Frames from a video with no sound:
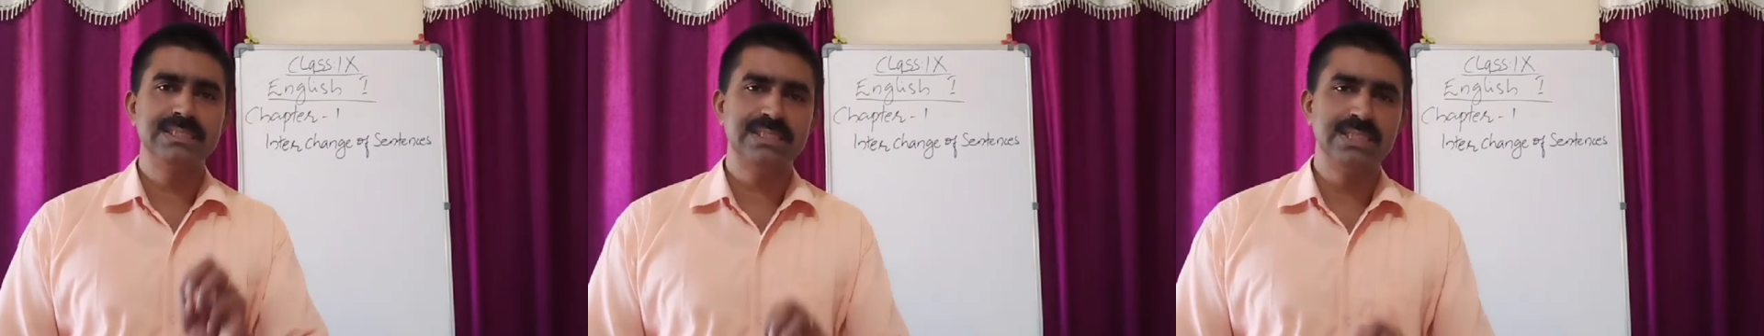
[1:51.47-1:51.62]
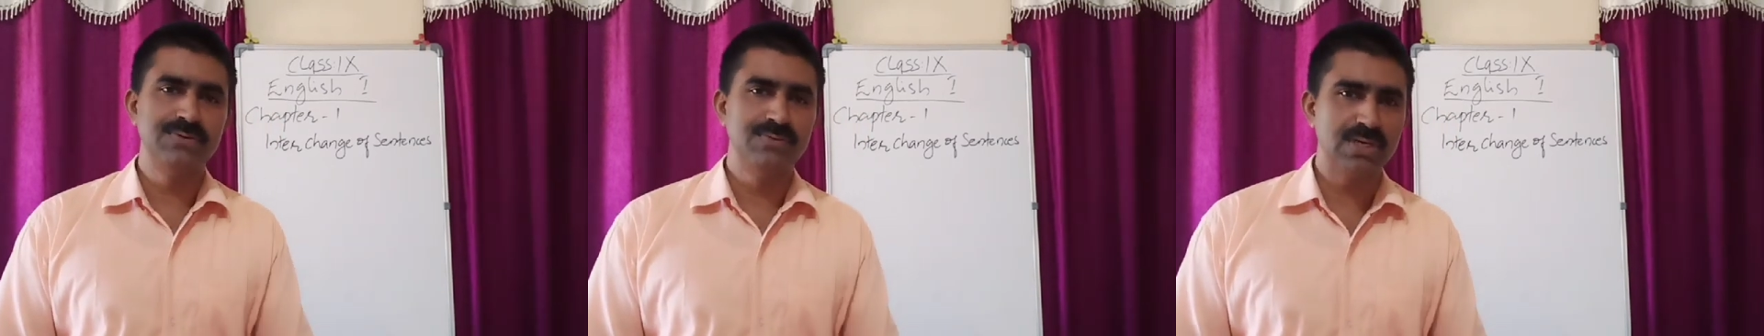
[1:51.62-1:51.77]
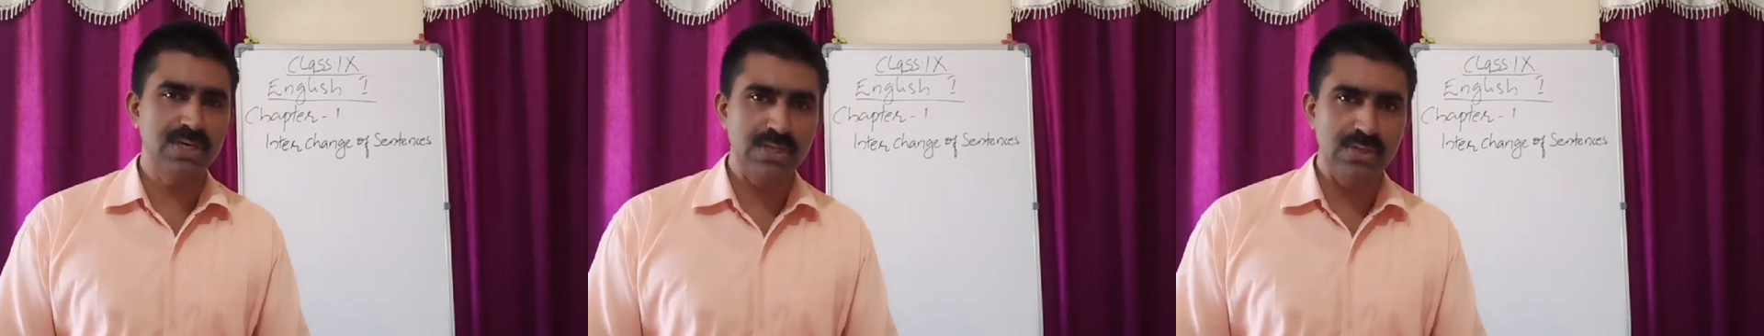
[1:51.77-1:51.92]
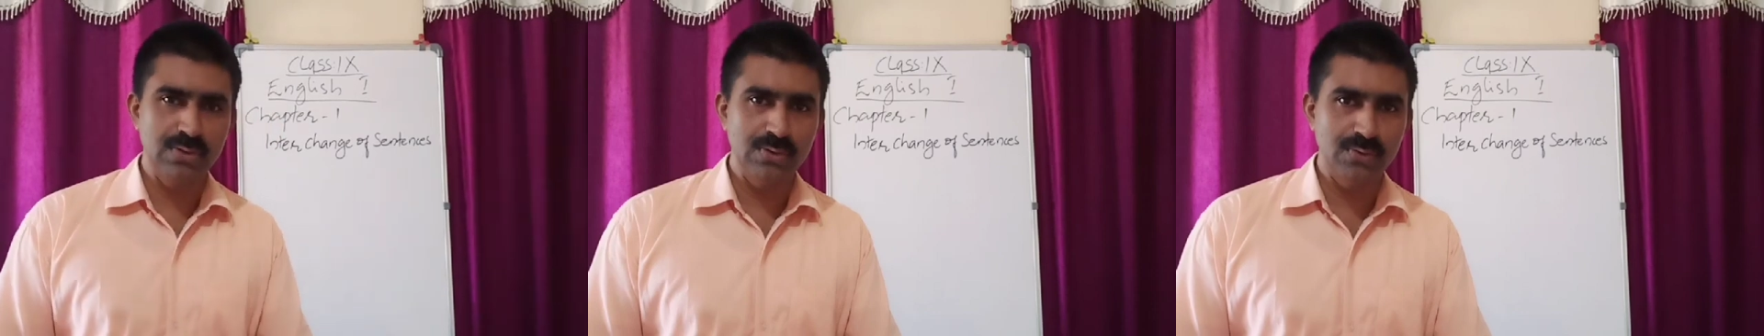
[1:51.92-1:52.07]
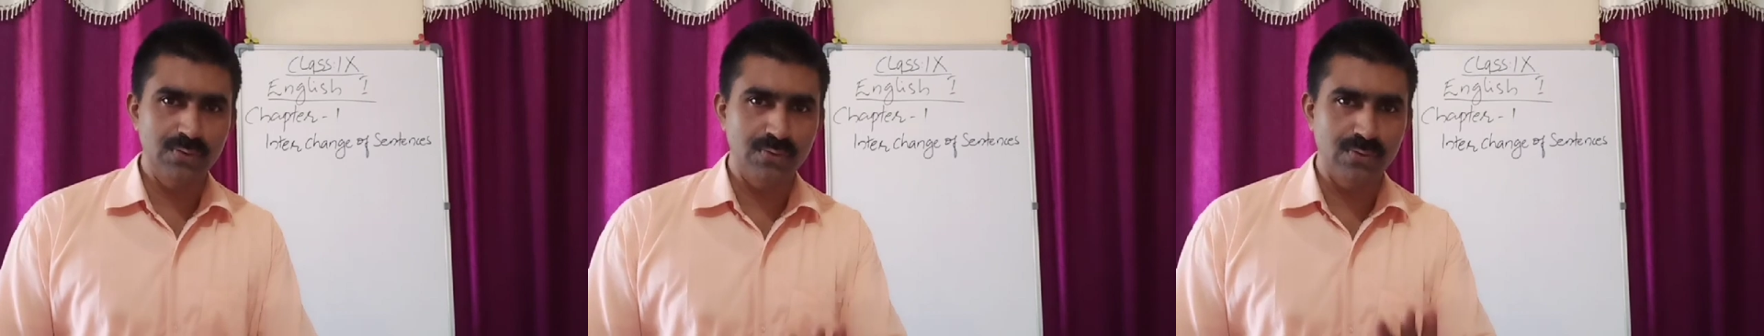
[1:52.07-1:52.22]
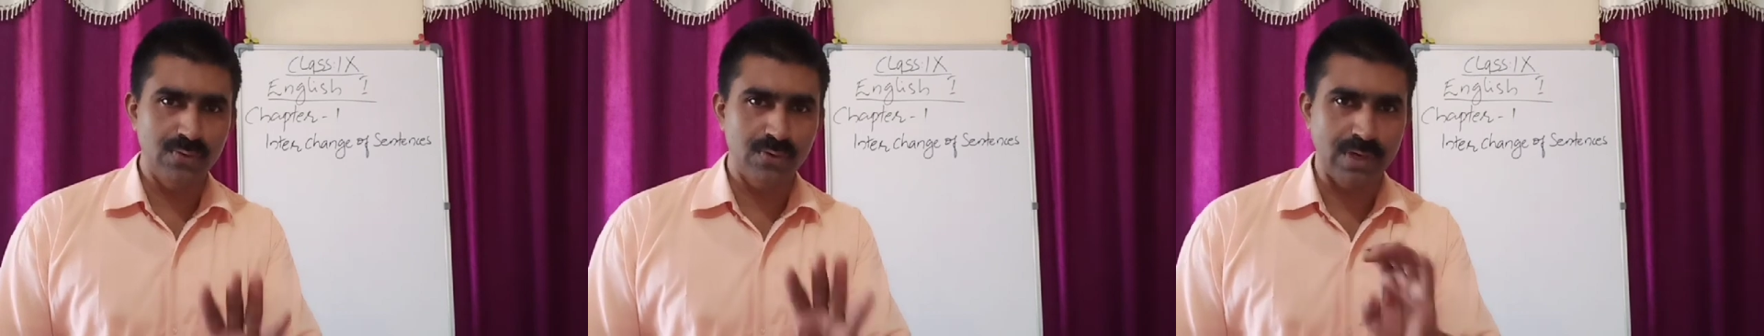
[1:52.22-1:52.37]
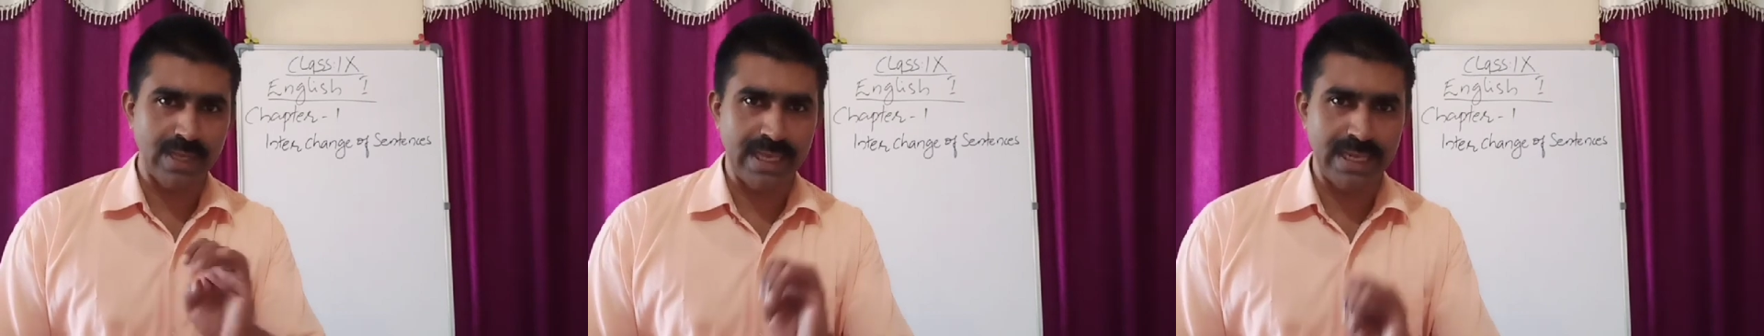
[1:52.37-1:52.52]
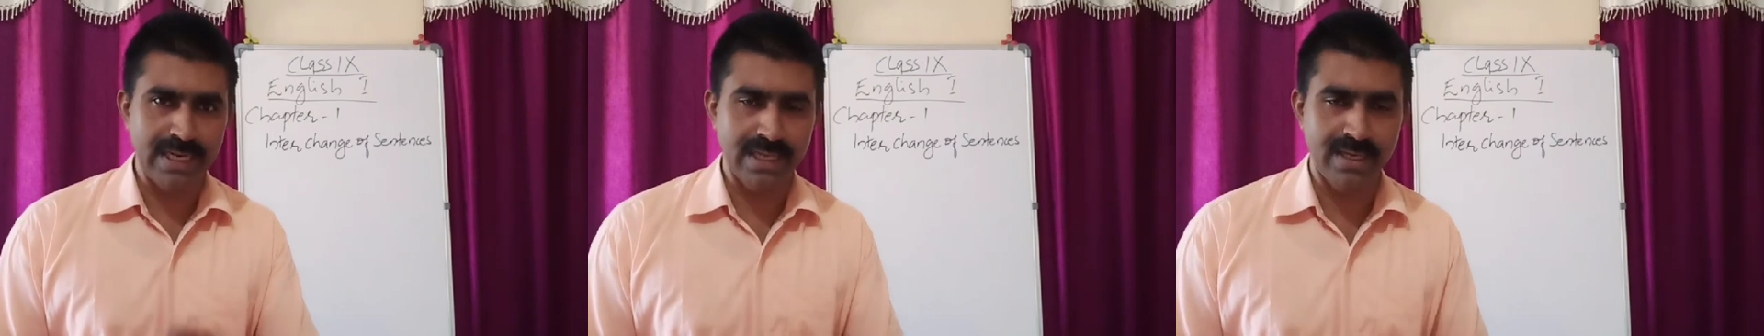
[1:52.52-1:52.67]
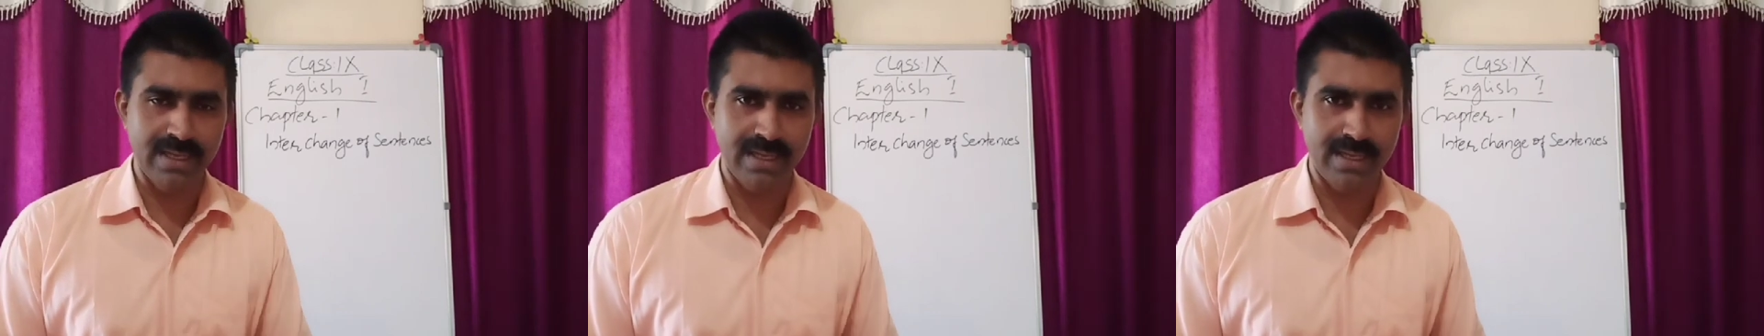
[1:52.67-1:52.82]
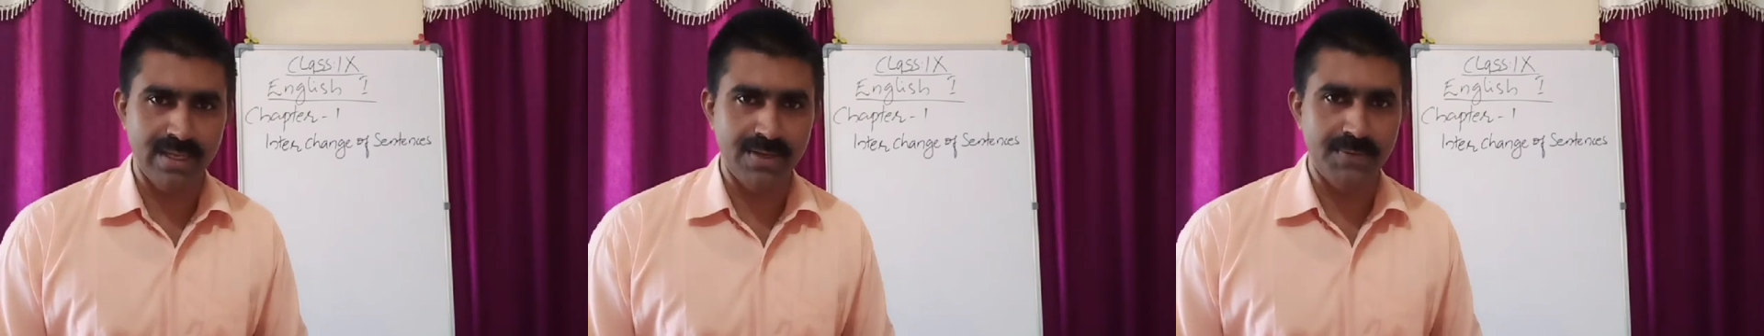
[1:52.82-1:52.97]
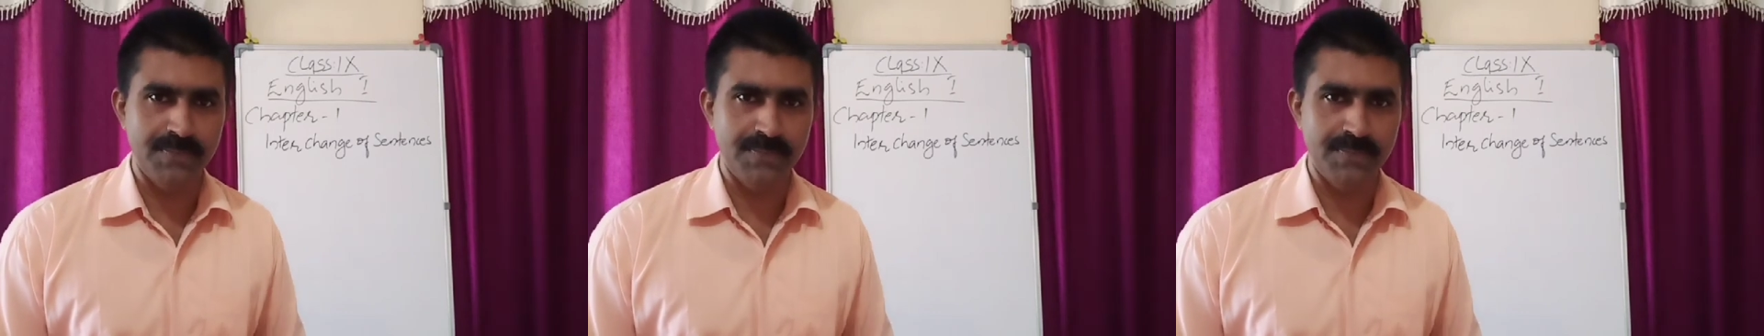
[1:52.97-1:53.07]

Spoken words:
divided into 4 categories: